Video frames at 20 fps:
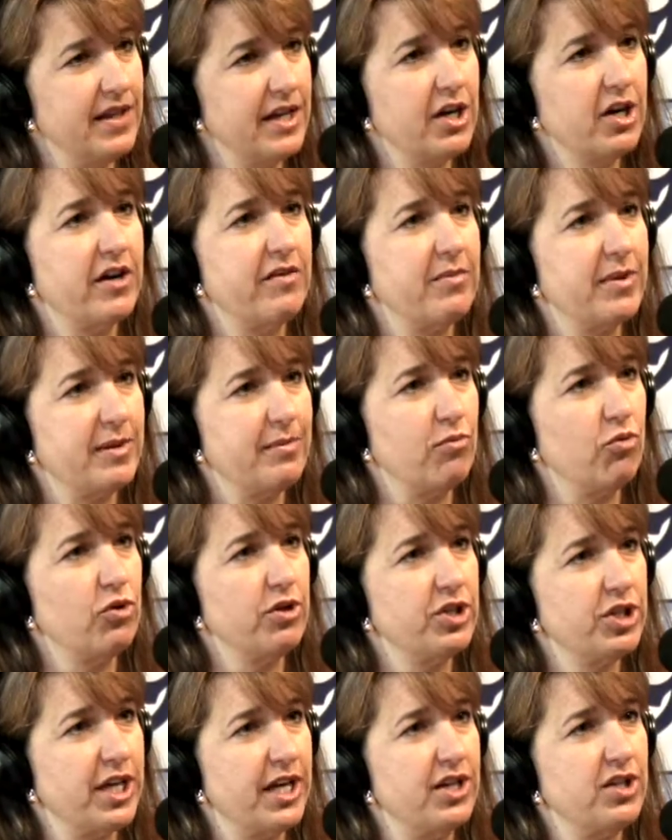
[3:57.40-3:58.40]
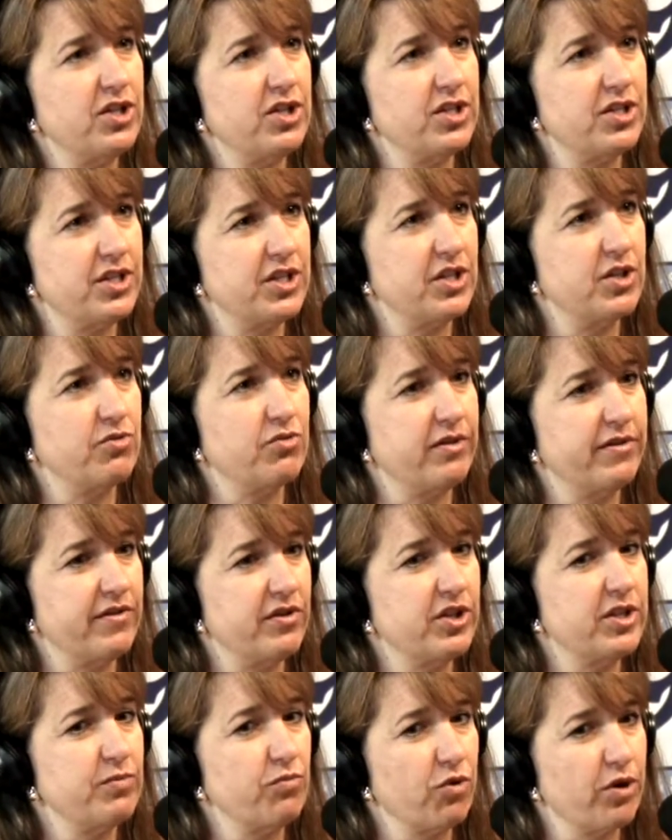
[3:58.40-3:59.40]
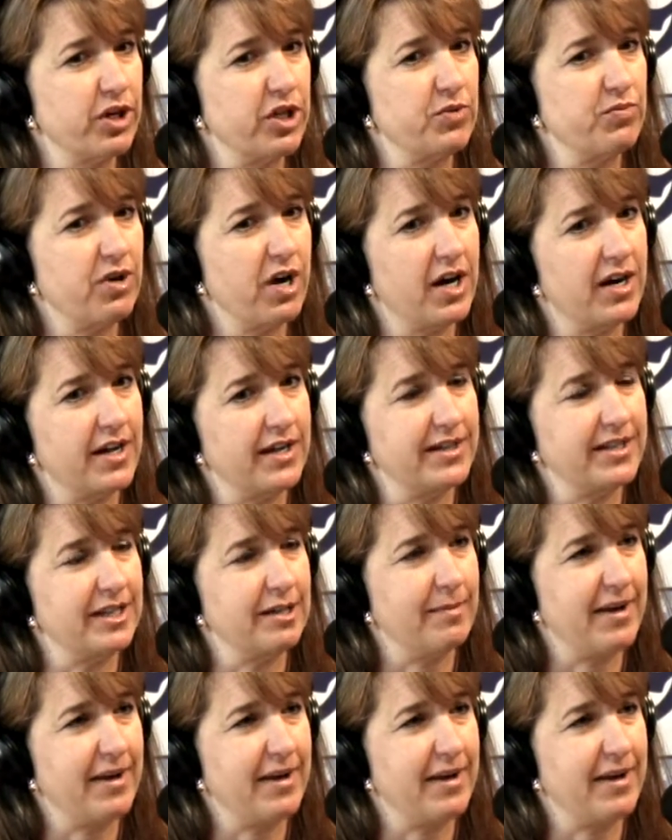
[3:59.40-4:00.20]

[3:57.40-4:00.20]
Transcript: There have been more changes to the reverse mortgage product in